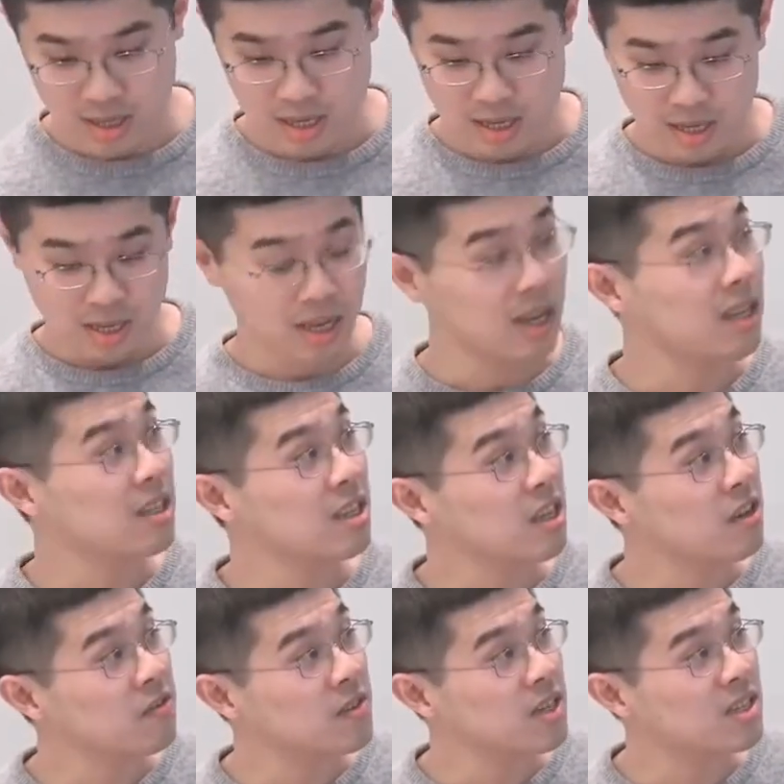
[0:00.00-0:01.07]
and
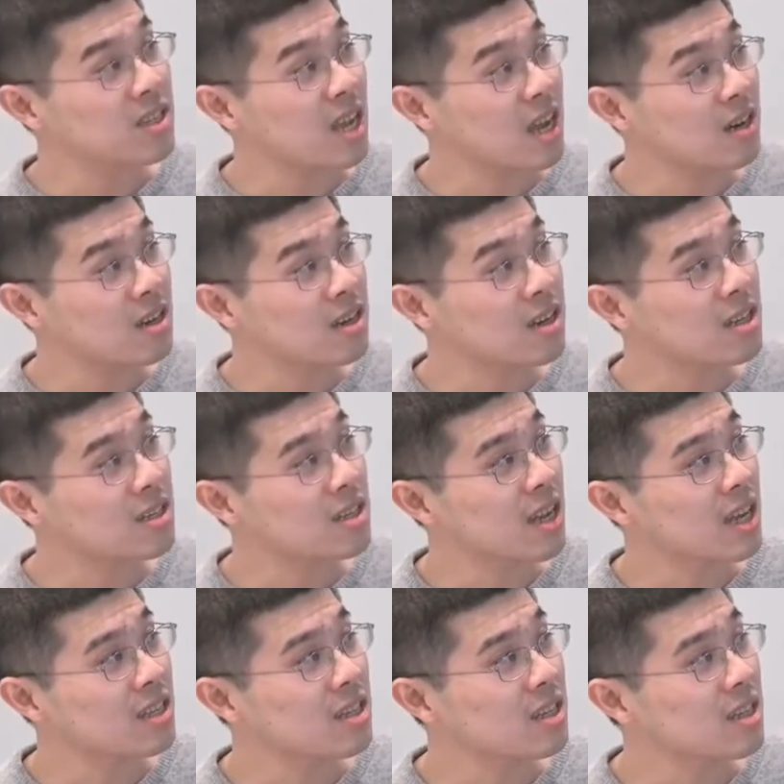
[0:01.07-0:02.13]
if the seller is
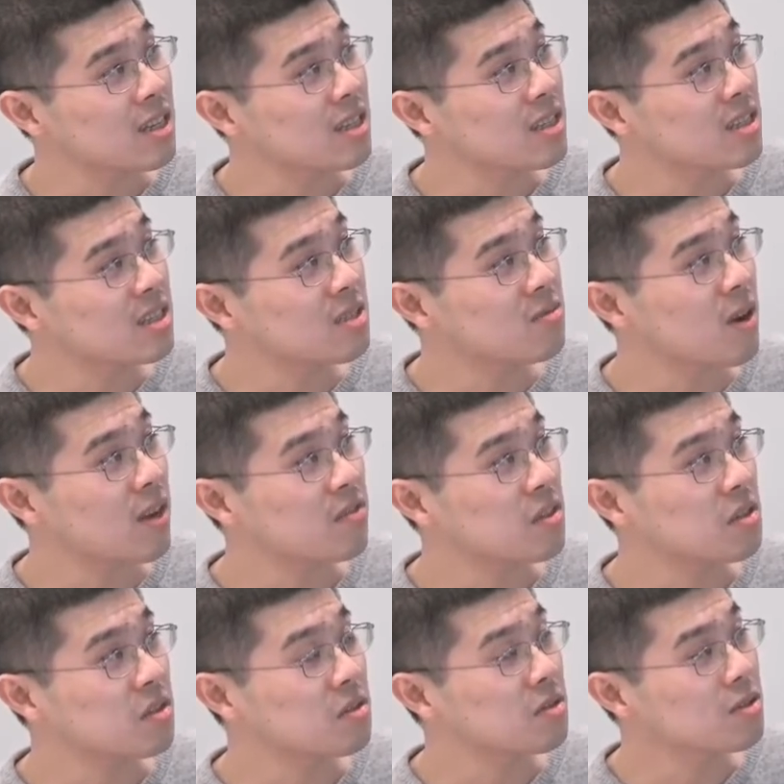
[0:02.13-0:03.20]
getting this
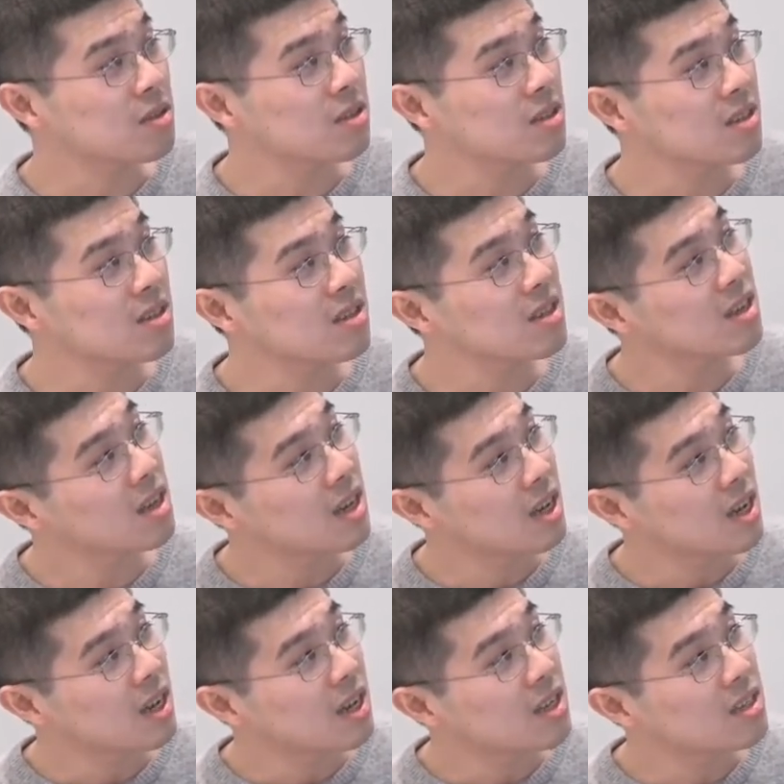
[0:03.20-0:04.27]
revenue,
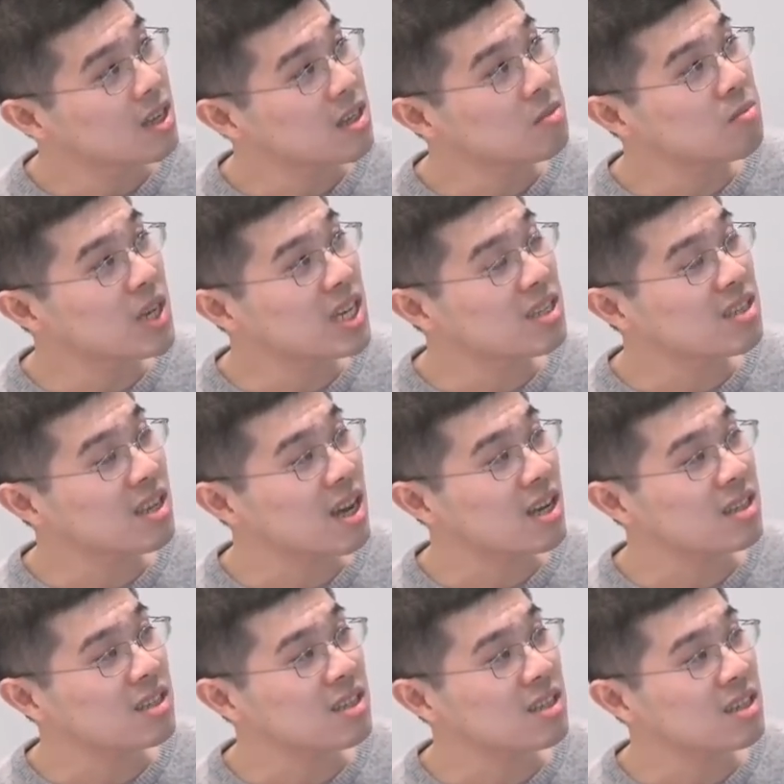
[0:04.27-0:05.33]
then it means
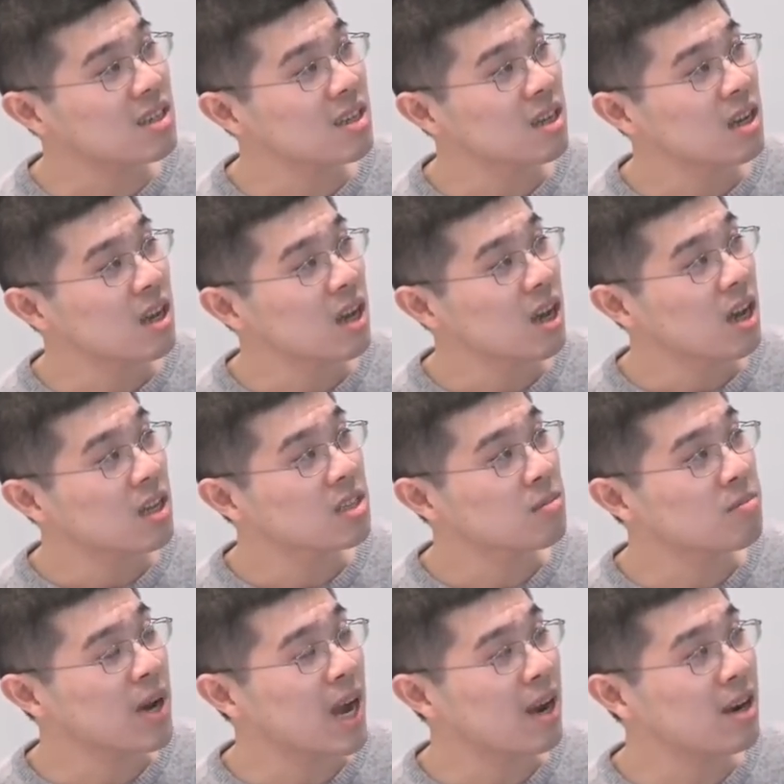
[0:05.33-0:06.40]
that the
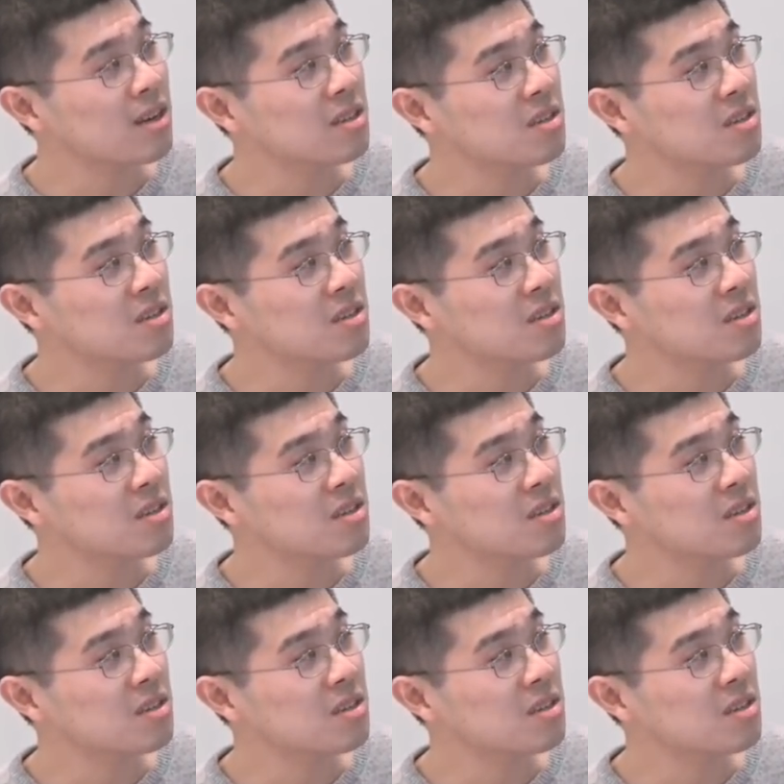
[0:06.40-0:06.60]
buyer's